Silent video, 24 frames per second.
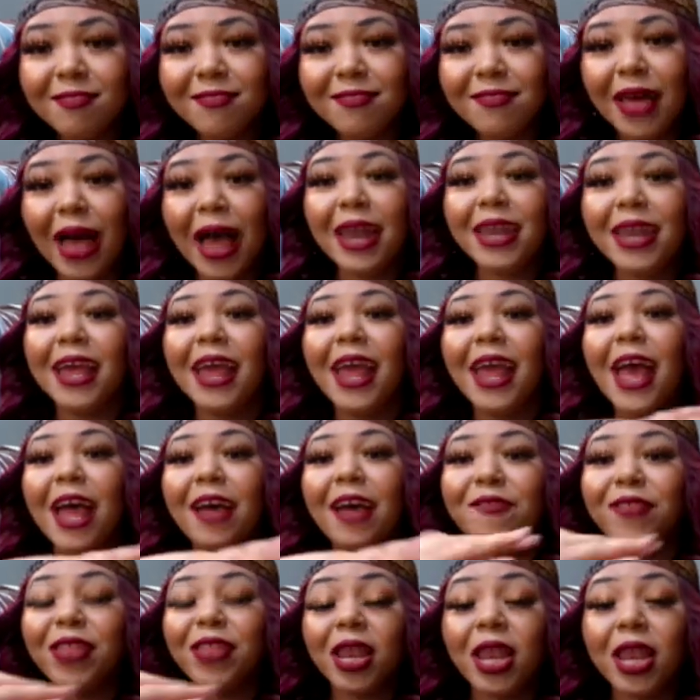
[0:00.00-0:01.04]
I didn't have
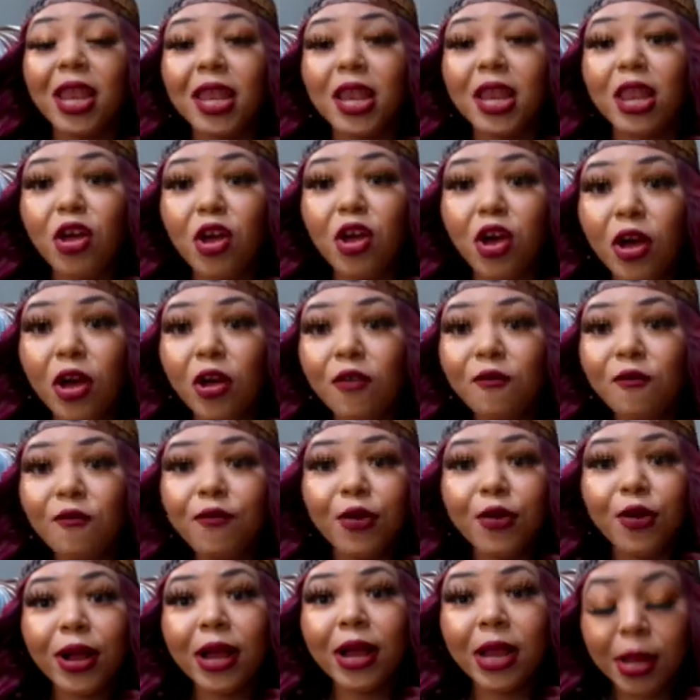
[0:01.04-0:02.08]
to look for
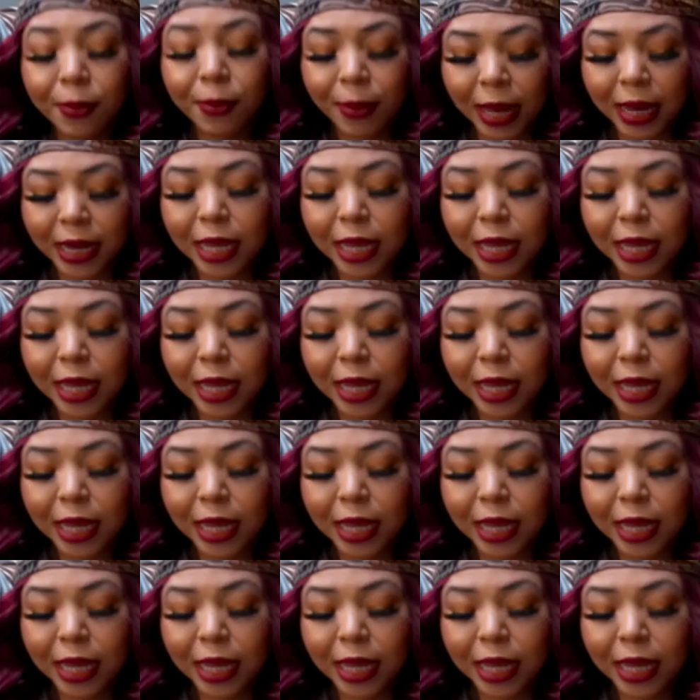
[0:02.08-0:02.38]
anybody.